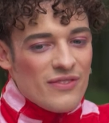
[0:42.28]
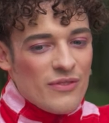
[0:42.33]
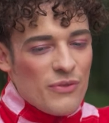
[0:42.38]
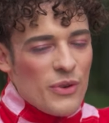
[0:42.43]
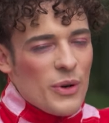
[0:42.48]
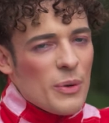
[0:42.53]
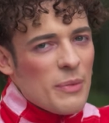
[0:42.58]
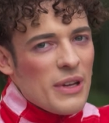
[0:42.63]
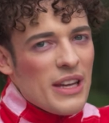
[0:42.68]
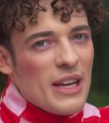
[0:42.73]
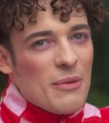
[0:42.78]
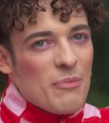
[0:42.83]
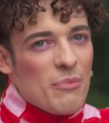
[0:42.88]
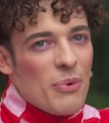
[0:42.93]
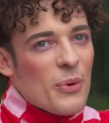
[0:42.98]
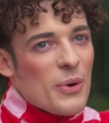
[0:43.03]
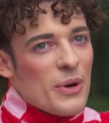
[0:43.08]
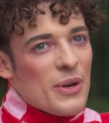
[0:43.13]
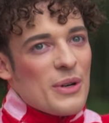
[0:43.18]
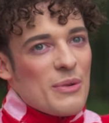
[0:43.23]
for me,
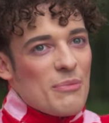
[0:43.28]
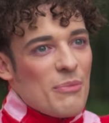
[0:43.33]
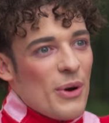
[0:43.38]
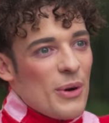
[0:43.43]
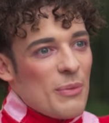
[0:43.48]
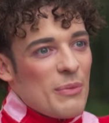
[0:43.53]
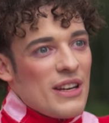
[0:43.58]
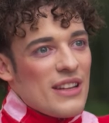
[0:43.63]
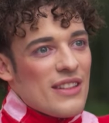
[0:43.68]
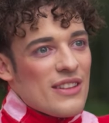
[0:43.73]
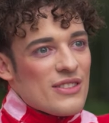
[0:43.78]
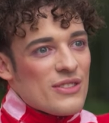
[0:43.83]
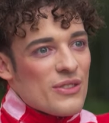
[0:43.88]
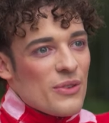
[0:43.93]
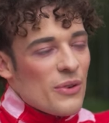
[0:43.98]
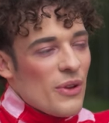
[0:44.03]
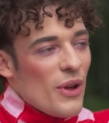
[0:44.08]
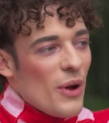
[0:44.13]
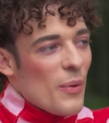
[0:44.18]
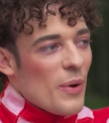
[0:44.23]
important moment in the
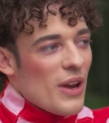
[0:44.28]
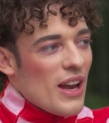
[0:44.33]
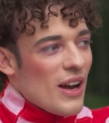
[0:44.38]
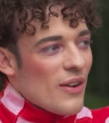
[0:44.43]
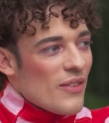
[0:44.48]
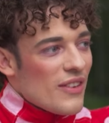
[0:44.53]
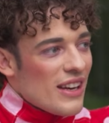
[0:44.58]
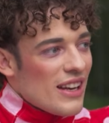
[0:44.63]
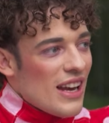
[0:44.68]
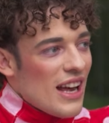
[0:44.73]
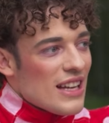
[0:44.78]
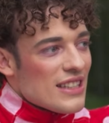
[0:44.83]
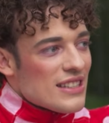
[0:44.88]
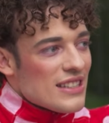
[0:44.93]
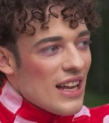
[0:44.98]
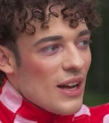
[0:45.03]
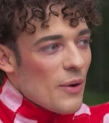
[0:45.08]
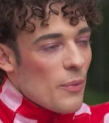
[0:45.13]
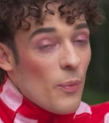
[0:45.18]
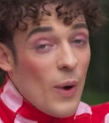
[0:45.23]
studio when I realized,
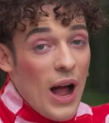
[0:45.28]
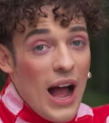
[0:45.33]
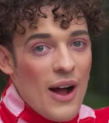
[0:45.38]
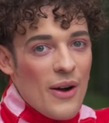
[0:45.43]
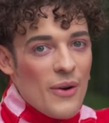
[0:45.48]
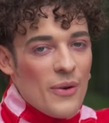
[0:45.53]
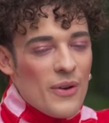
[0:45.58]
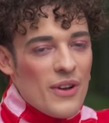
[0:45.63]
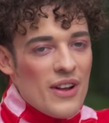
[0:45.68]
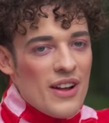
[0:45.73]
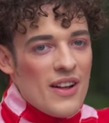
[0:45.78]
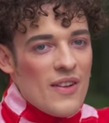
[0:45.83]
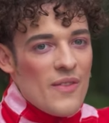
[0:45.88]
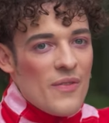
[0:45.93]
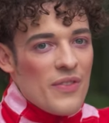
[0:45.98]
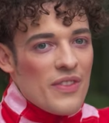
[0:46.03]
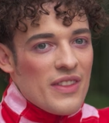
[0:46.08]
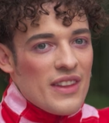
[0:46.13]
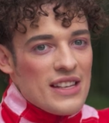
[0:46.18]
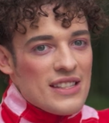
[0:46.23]
like, wow,
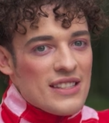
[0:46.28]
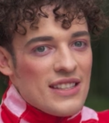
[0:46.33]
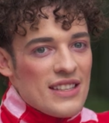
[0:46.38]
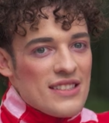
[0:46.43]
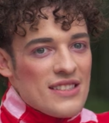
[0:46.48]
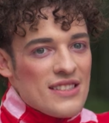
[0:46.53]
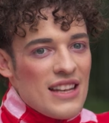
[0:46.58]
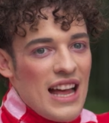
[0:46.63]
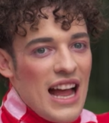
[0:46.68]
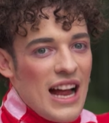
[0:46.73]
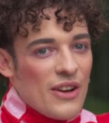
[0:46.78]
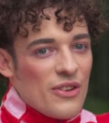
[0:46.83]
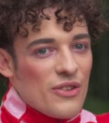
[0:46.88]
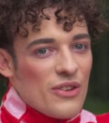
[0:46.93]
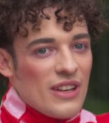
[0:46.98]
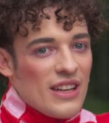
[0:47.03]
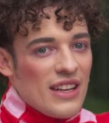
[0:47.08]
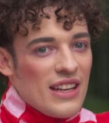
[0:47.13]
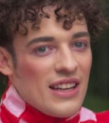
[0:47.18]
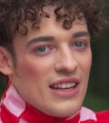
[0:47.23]
this is
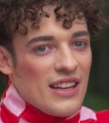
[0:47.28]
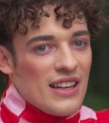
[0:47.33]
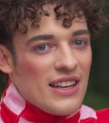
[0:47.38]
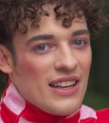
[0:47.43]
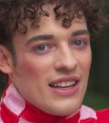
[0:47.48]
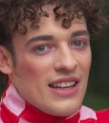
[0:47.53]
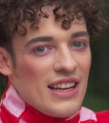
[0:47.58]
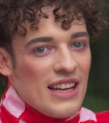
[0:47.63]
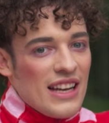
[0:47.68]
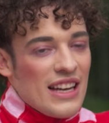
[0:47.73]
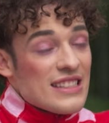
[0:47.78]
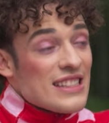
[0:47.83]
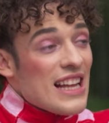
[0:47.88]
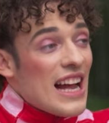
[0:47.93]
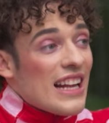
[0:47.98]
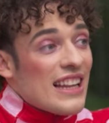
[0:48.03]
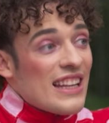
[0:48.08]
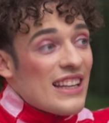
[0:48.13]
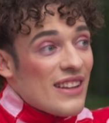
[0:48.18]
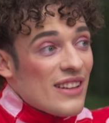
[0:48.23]
actually
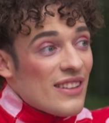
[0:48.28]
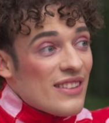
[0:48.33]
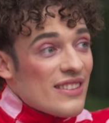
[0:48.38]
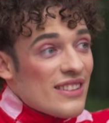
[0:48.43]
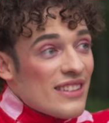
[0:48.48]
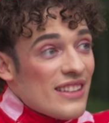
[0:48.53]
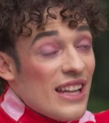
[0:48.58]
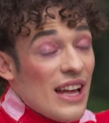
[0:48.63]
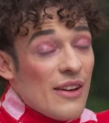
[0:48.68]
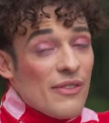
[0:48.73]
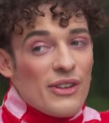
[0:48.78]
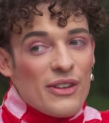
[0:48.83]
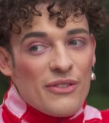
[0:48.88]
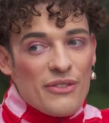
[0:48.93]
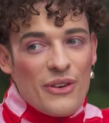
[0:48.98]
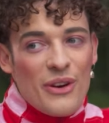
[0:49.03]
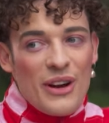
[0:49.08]
exactly the level of